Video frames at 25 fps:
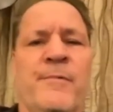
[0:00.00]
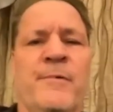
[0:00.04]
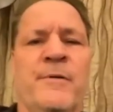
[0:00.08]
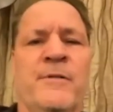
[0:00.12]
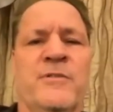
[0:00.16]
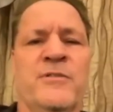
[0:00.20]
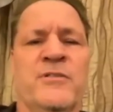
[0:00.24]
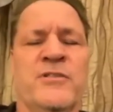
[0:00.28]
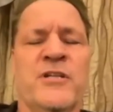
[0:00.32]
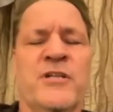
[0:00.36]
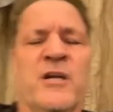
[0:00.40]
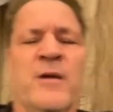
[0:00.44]

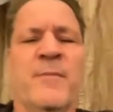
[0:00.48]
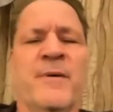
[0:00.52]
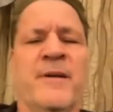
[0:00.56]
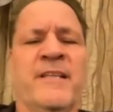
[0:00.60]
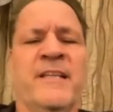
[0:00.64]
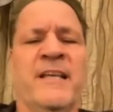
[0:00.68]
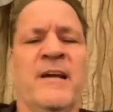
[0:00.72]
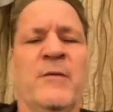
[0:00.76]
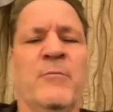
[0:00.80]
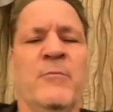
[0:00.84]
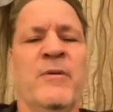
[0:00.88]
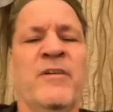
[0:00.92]
sorry about
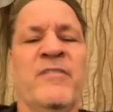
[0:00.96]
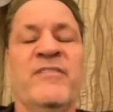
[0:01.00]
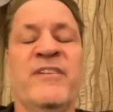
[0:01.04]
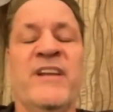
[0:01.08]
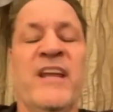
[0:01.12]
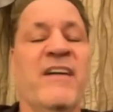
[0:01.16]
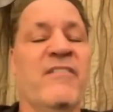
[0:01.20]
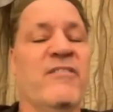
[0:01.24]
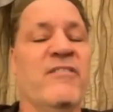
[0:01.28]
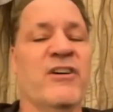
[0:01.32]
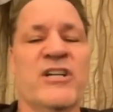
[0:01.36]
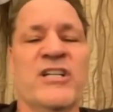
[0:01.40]
that. We've
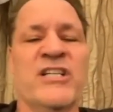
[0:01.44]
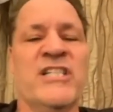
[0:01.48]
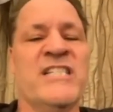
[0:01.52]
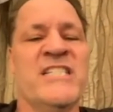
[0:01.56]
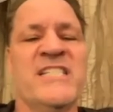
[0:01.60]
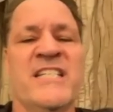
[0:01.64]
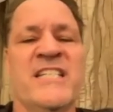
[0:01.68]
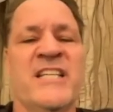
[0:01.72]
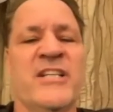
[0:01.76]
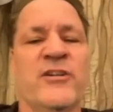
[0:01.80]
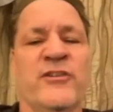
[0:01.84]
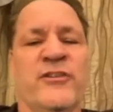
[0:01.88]
never
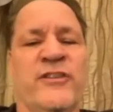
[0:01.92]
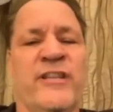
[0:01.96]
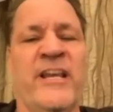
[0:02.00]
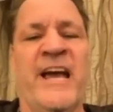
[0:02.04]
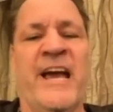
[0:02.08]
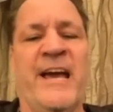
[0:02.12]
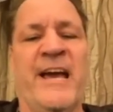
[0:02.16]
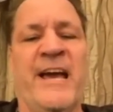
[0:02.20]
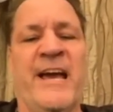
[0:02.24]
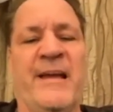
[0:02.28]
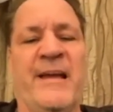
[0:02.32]
considered that.